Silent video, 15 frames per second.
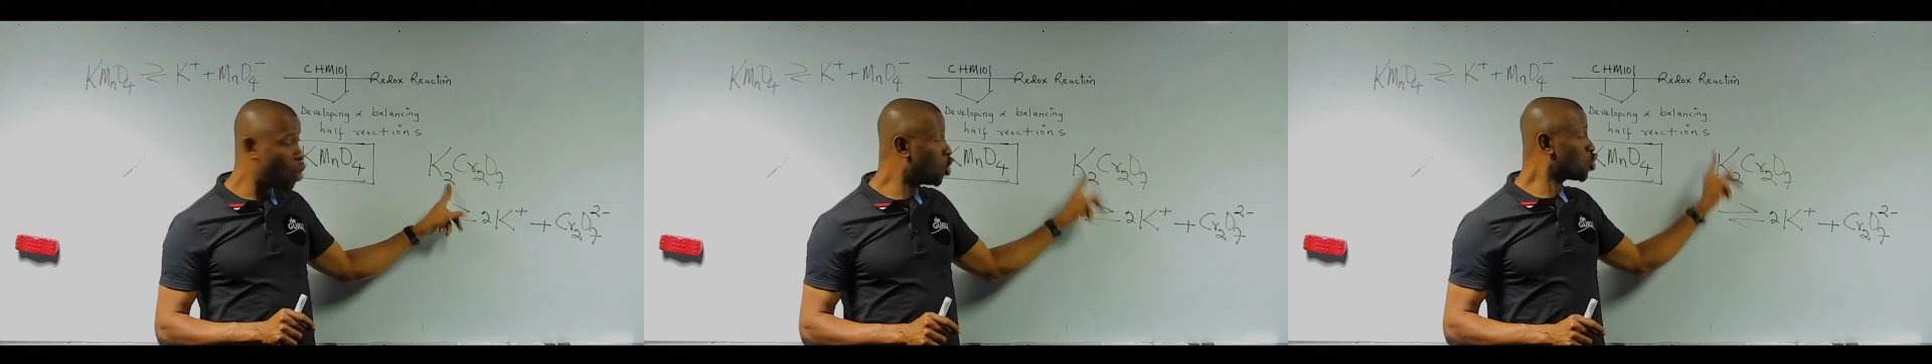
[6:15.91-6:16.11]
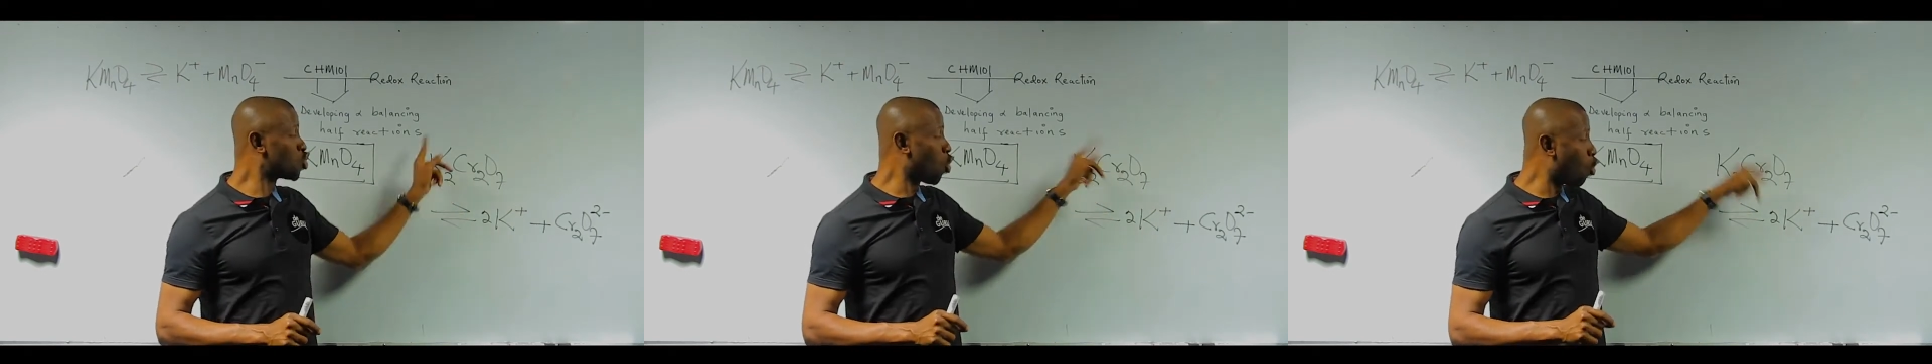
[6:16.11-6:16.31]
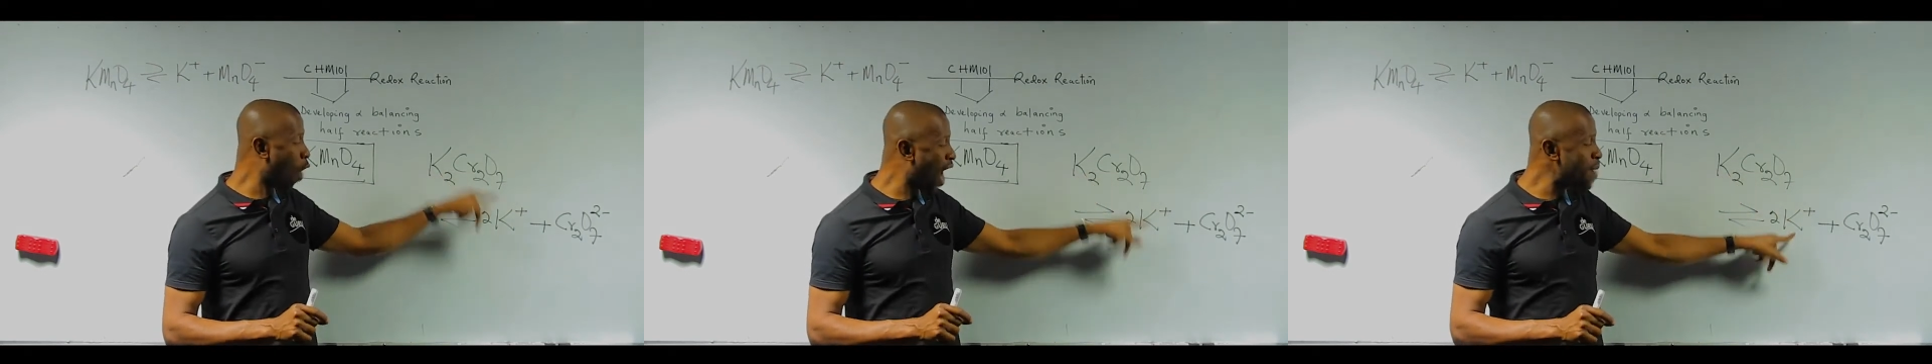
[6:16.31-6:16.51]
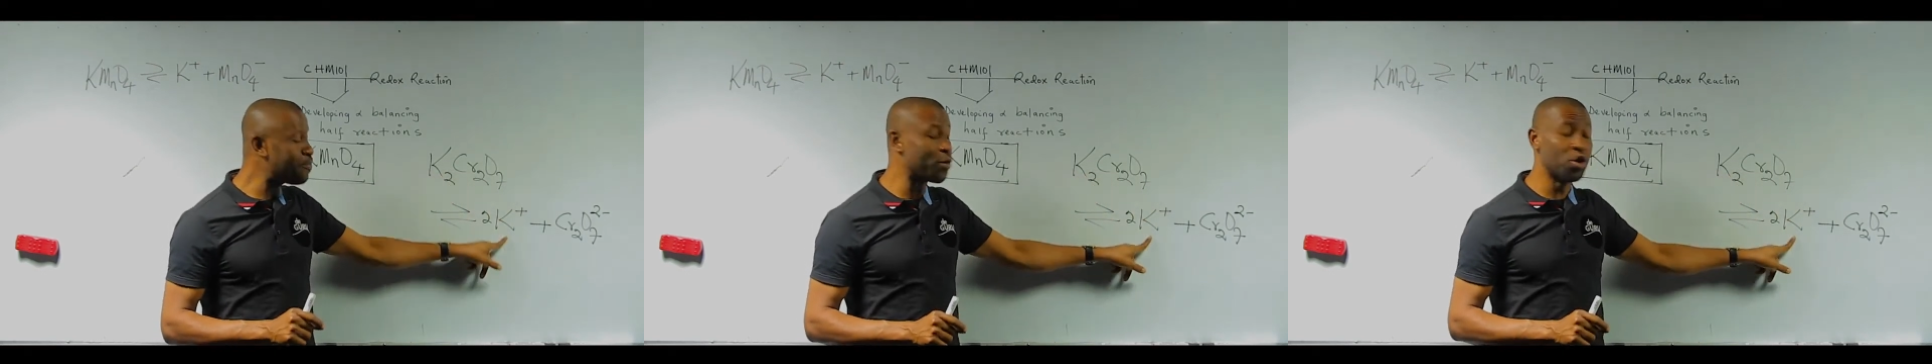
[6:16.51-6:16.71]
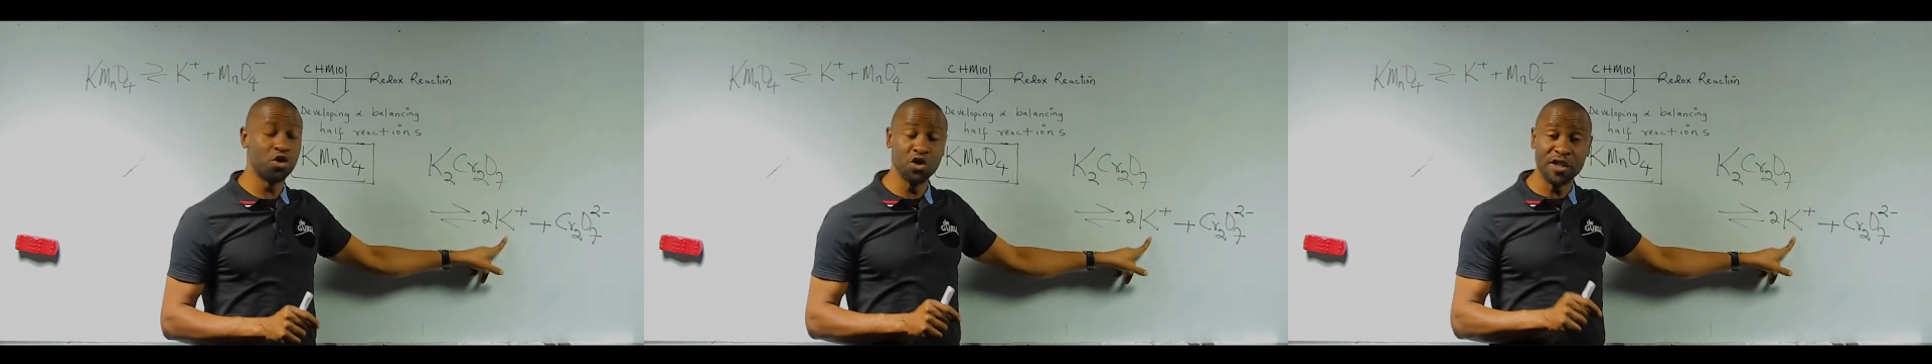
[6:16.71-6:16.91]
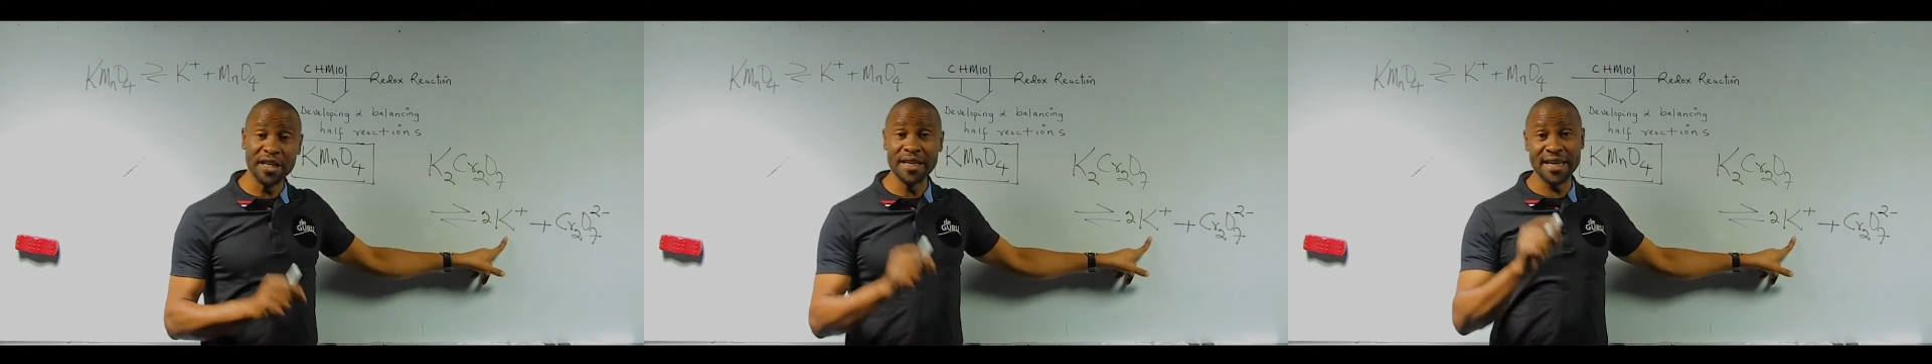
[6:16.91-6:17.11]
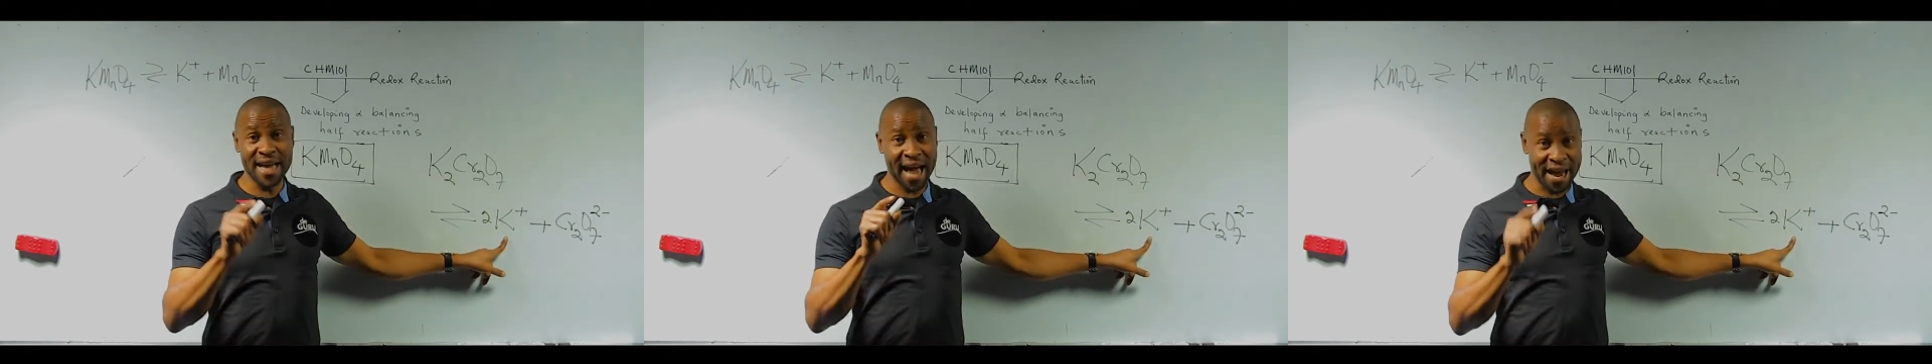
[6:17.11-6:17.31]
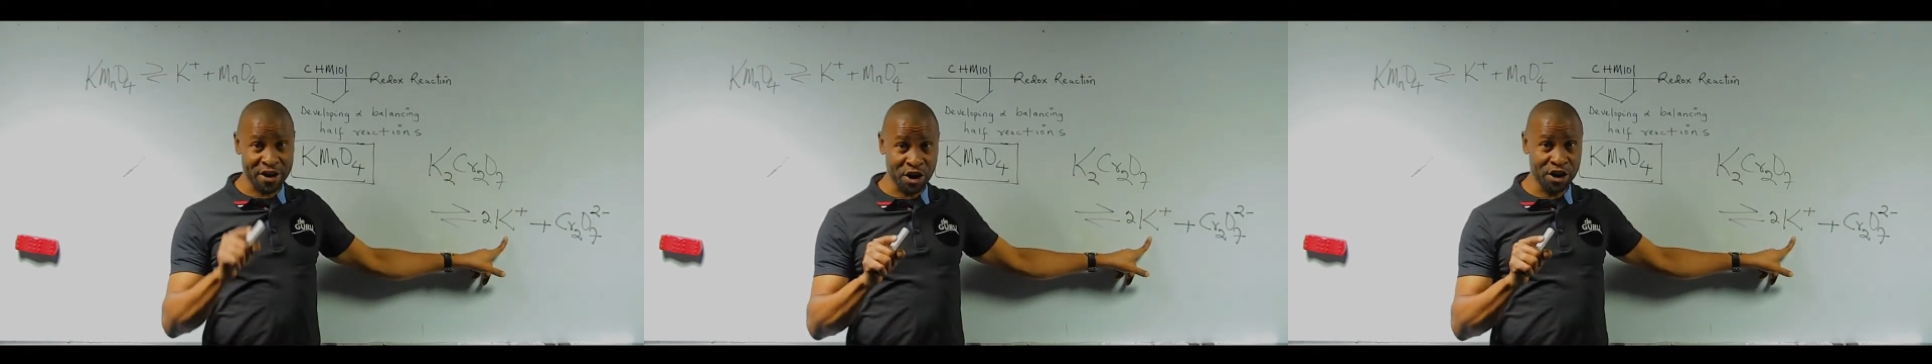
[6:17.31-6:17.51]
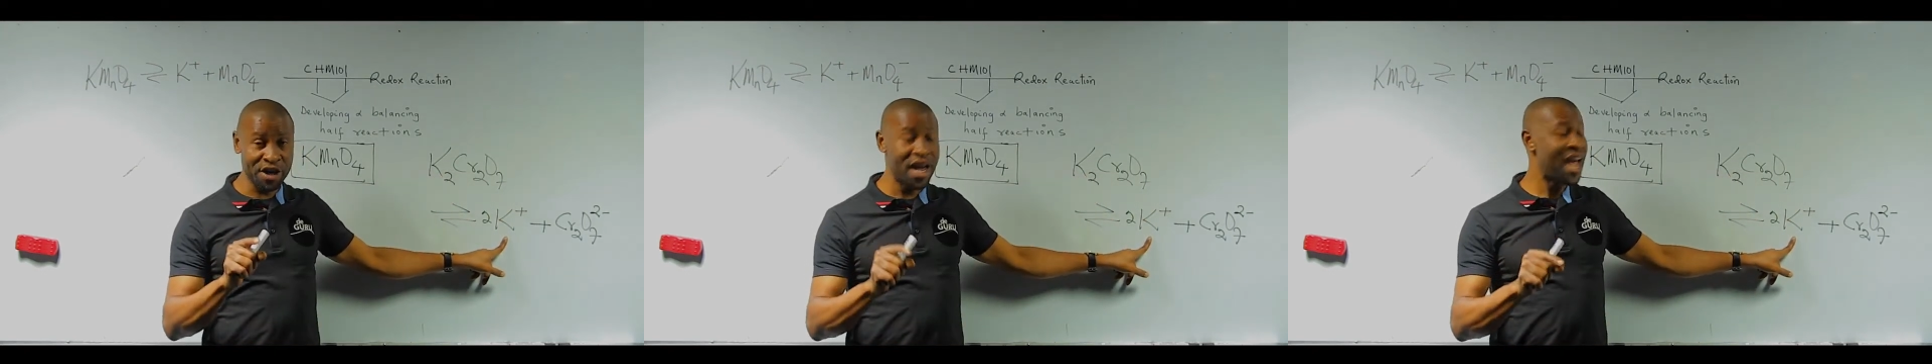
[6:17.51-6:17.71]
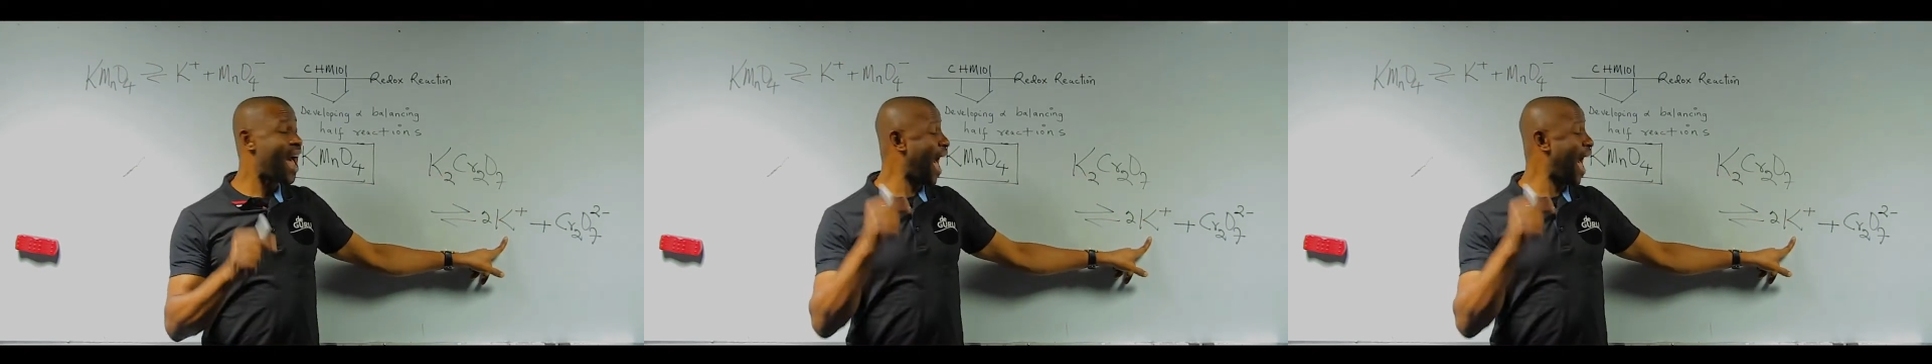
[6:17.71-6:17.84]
So while producing the ion,